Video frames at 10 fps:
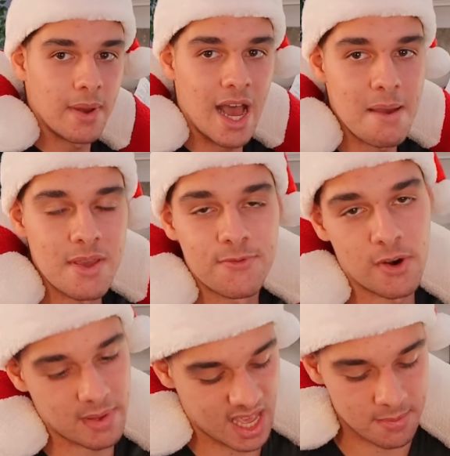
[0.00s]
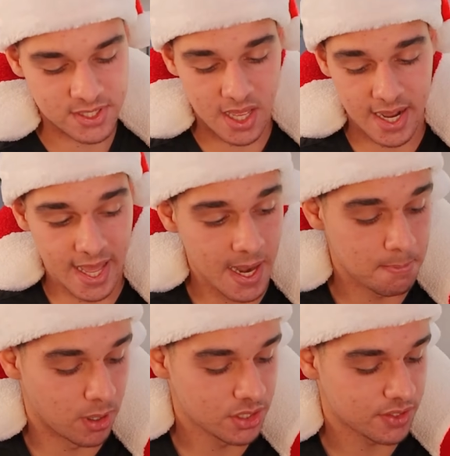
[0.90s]
behind me from Amazon, I got
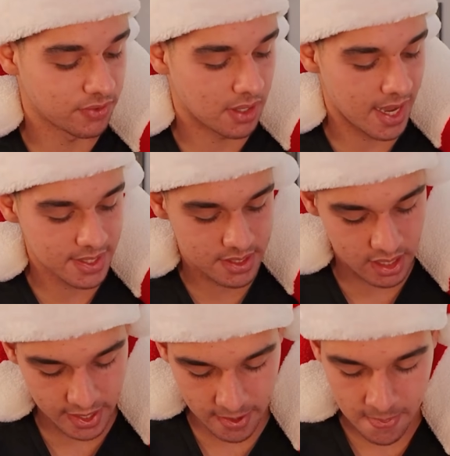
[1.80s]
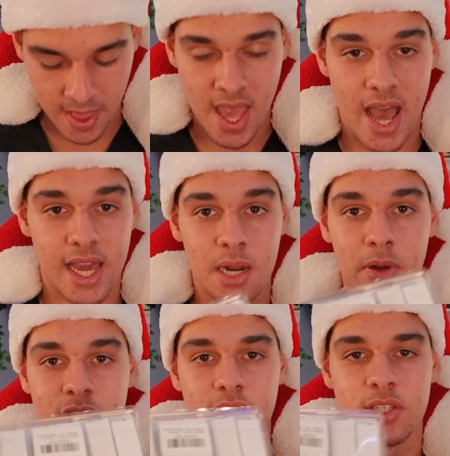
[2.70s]
a bunch of lights. Like I got a
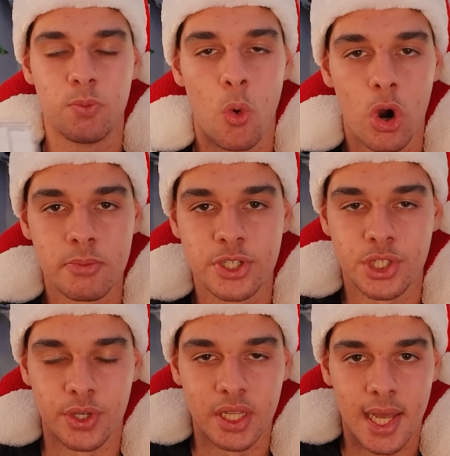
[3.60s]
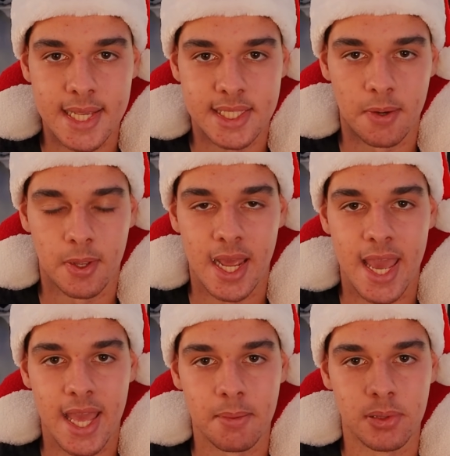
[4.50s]
bunch of these warm string lights that I'm gonna
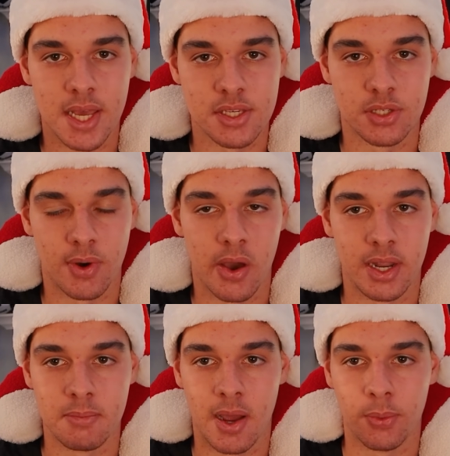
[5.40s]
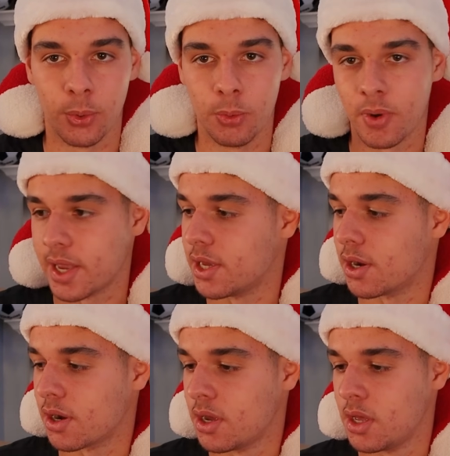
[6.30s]
hang places around in my room right
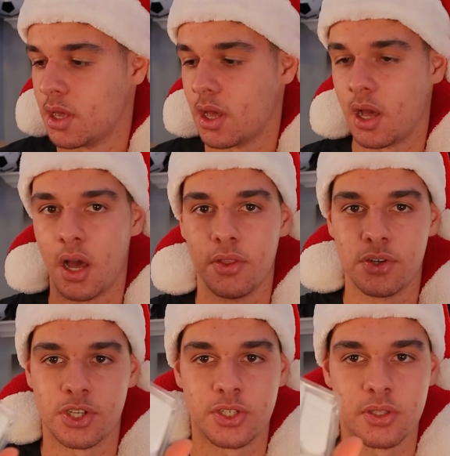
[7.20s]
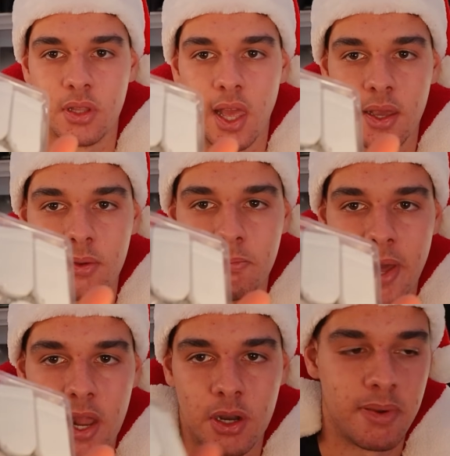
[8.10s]
here. Uh, they're just like
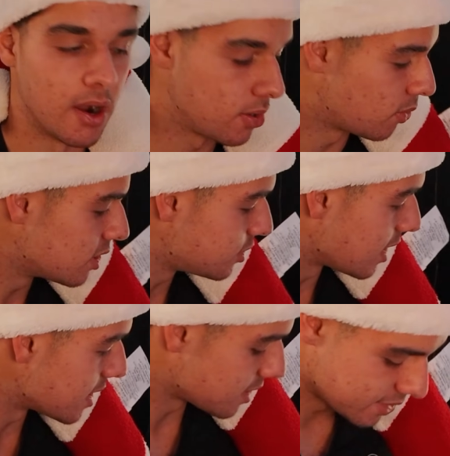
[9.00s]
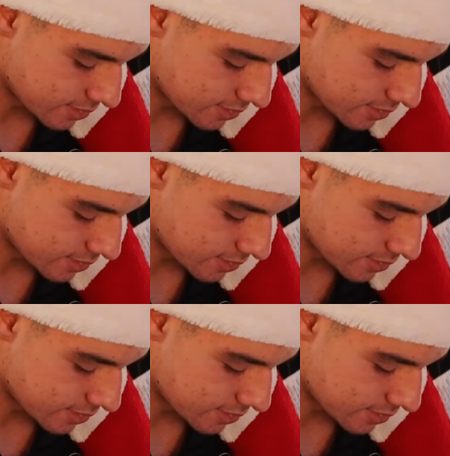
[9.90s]
battery powered ones, you guys can